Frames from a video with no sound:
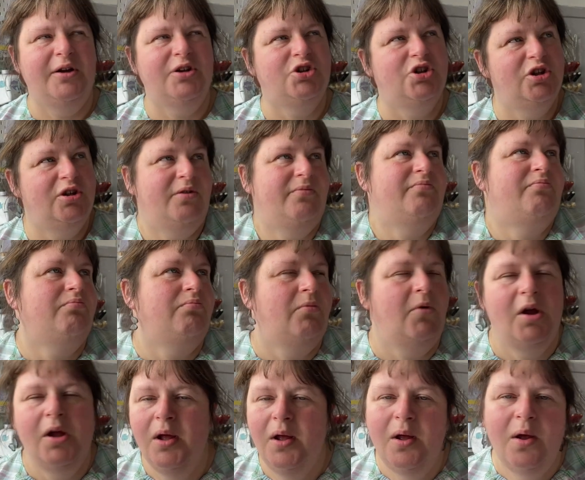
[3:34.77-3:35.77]
I should have
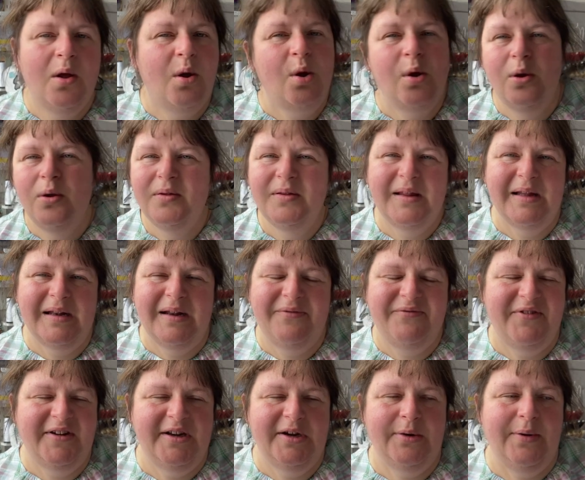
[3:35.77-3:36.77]
did a
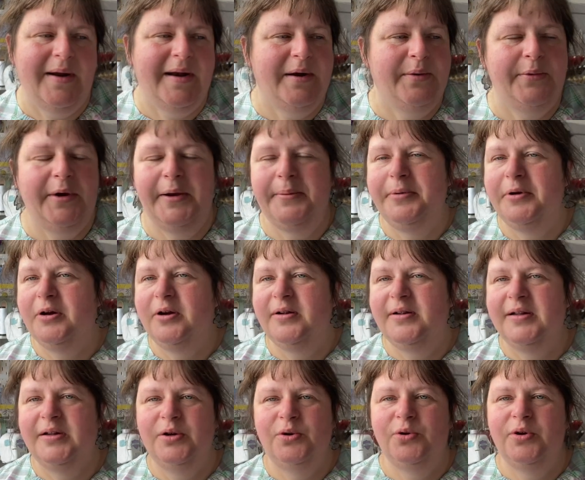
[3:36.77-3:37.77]
video anyway because
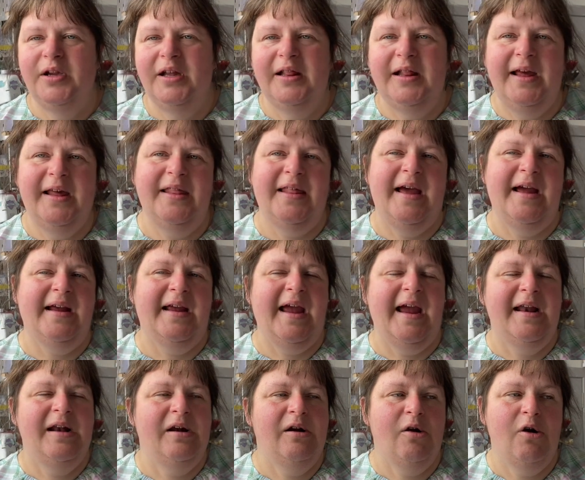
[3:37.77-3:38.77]
I know you like that
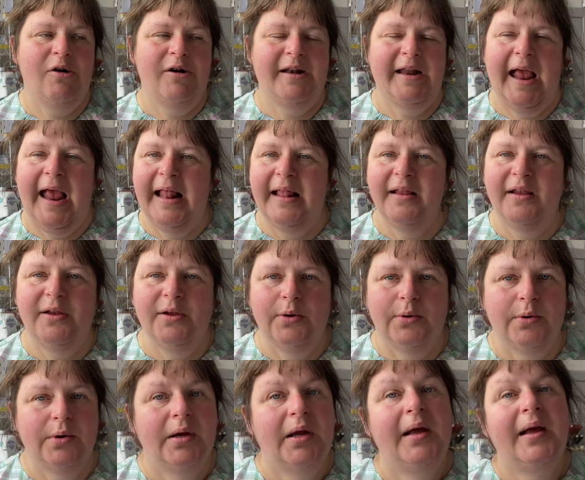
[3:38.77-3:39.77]
kind of content. So